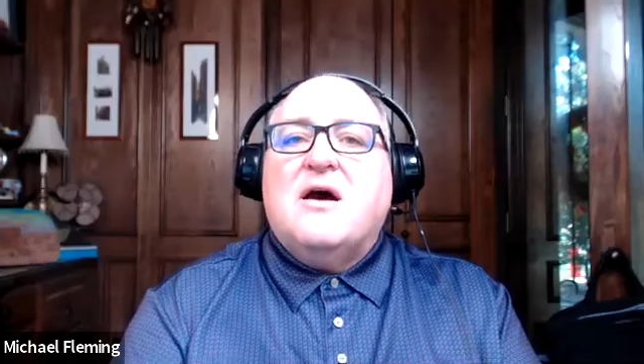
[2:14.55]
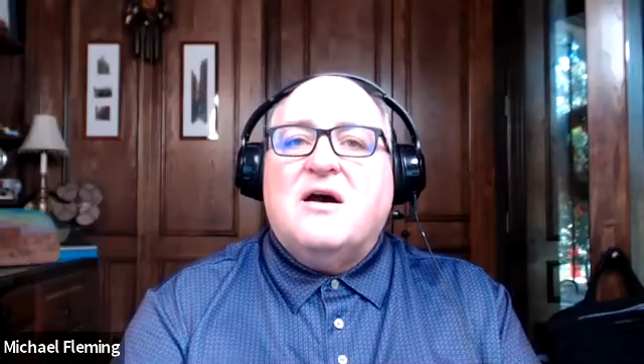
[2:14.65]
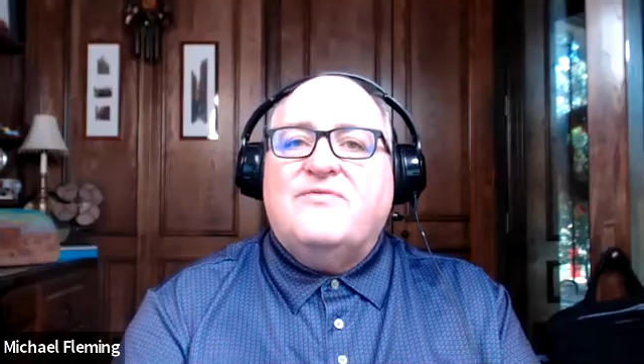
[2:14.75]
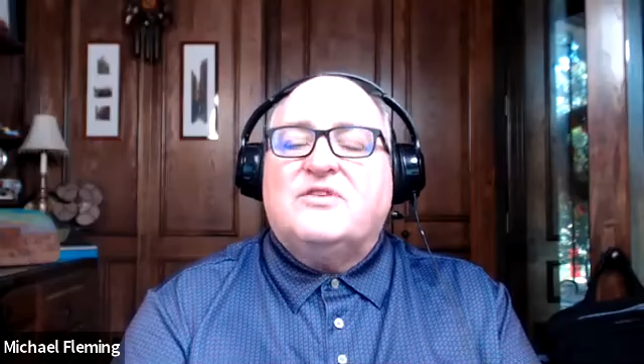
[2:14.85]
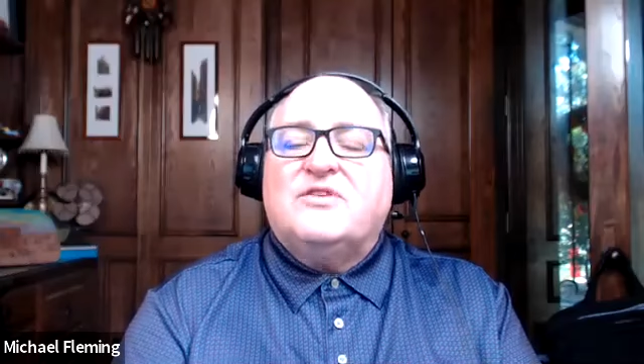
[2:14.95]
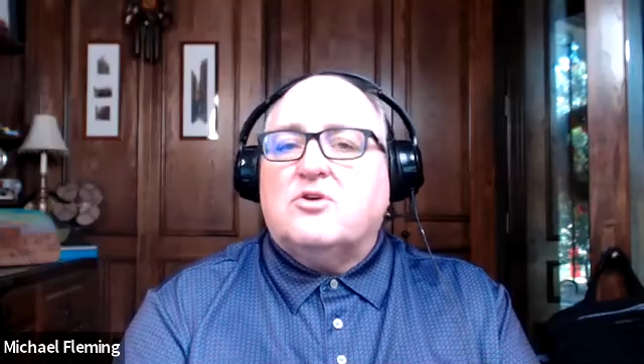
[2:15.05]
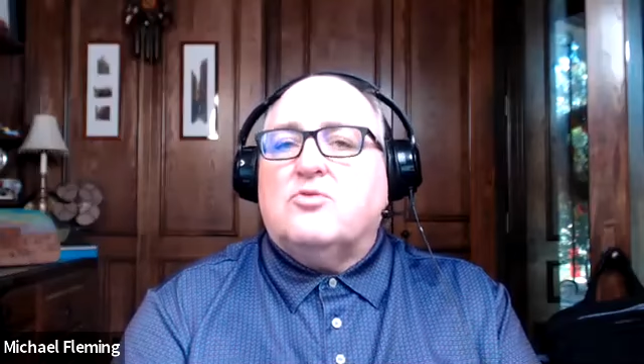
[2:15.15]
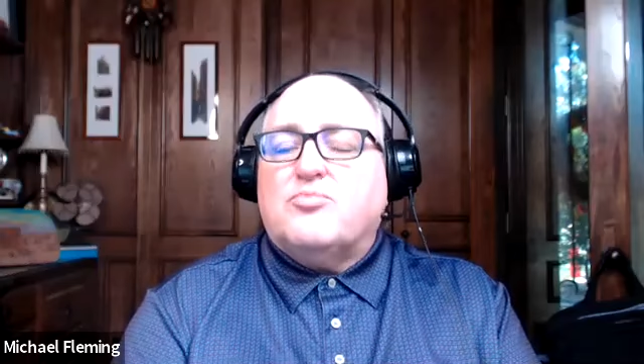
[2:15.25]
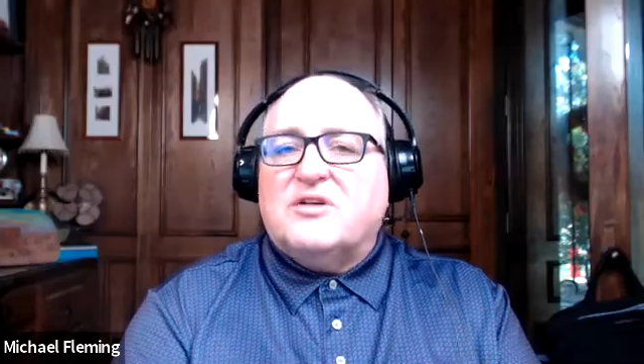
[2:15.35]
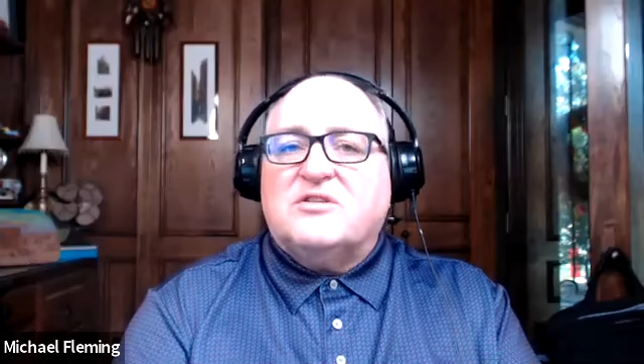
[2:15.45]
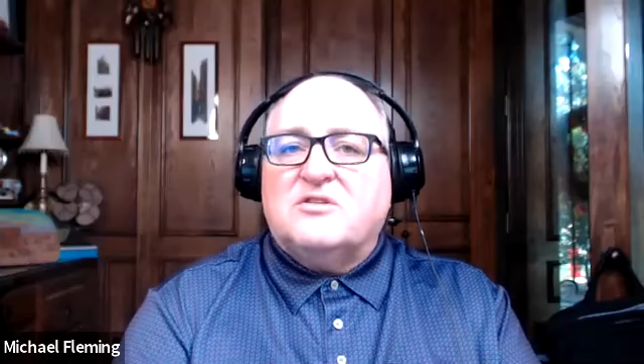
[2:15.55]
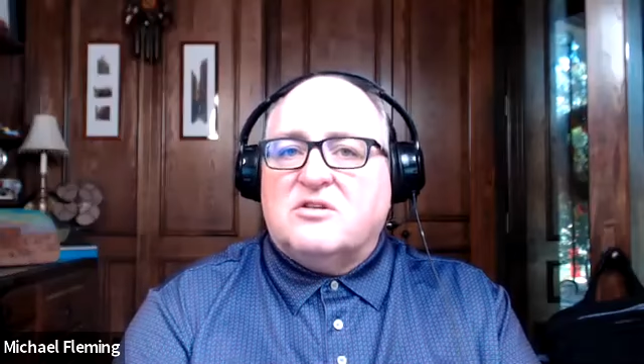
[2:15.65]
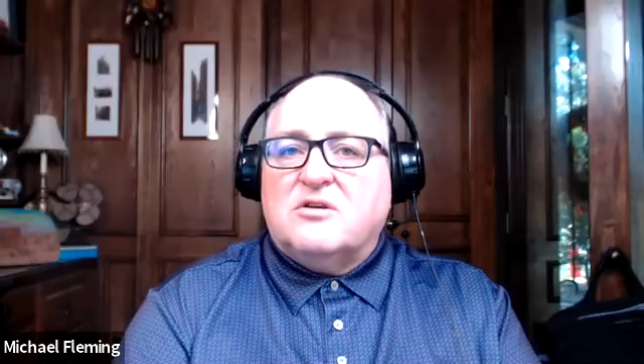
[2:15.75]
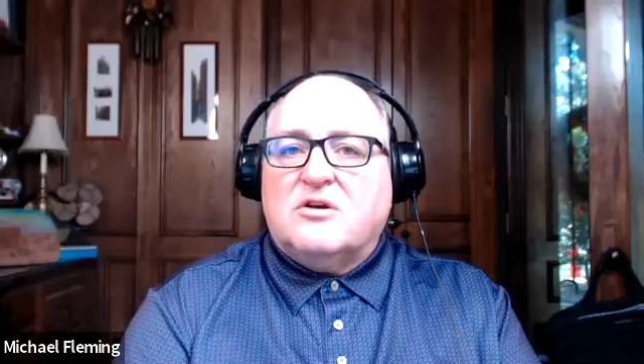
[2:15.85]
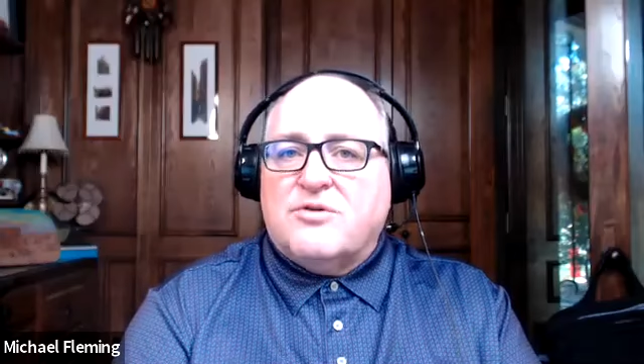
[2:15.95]
a physical
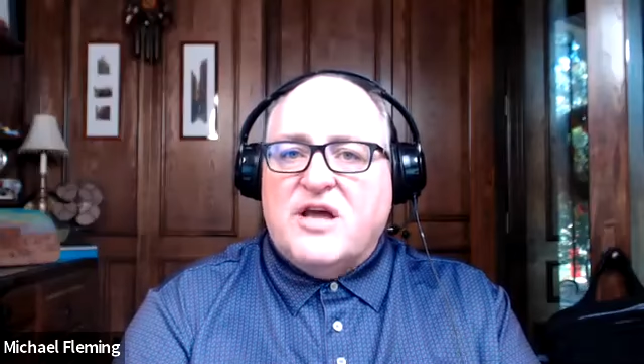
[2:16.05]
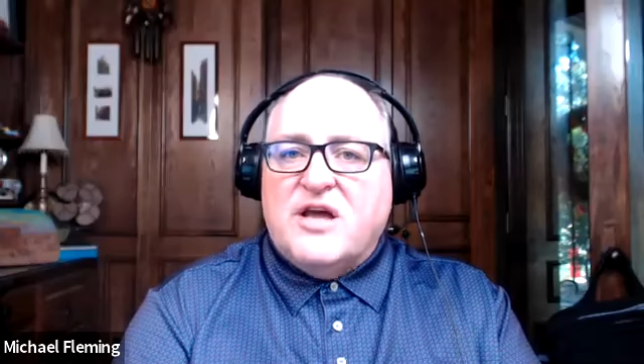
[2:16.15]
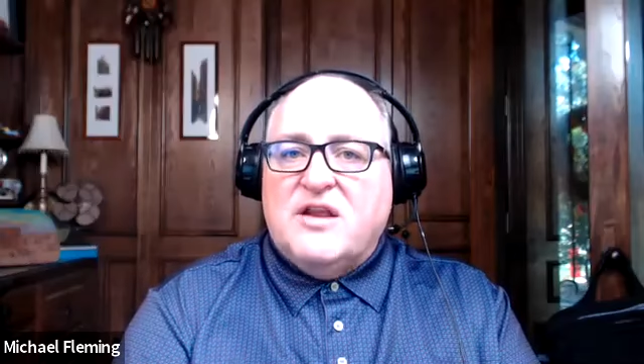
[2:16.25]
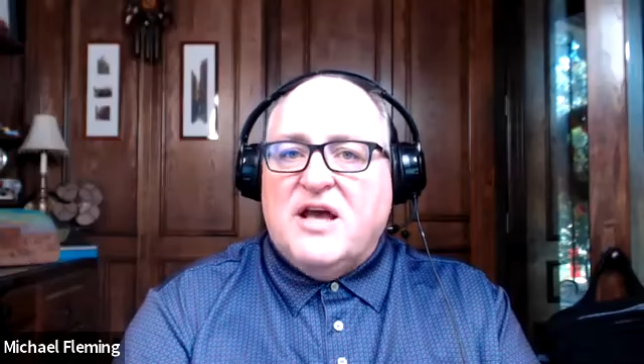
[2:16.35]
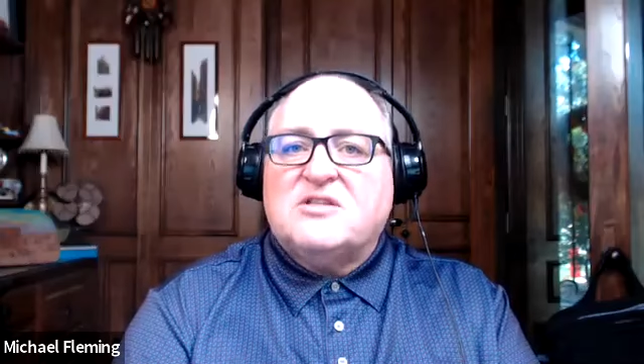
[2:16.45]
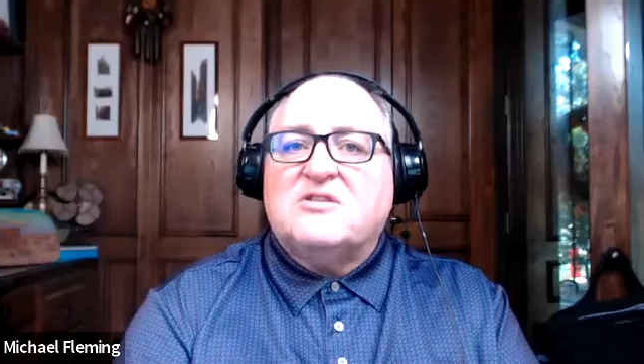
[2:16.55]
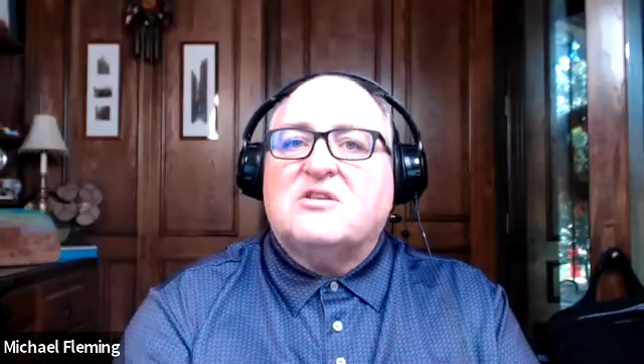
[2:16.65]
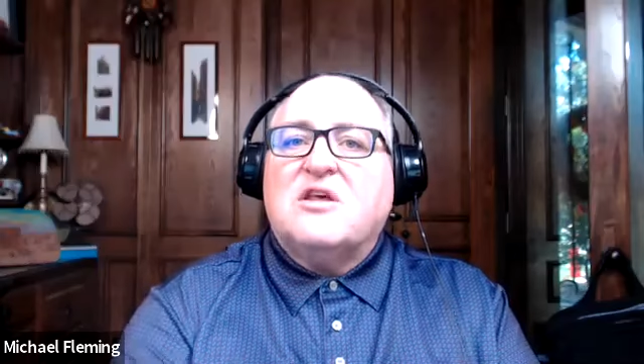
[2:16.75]
presence to create Nexus.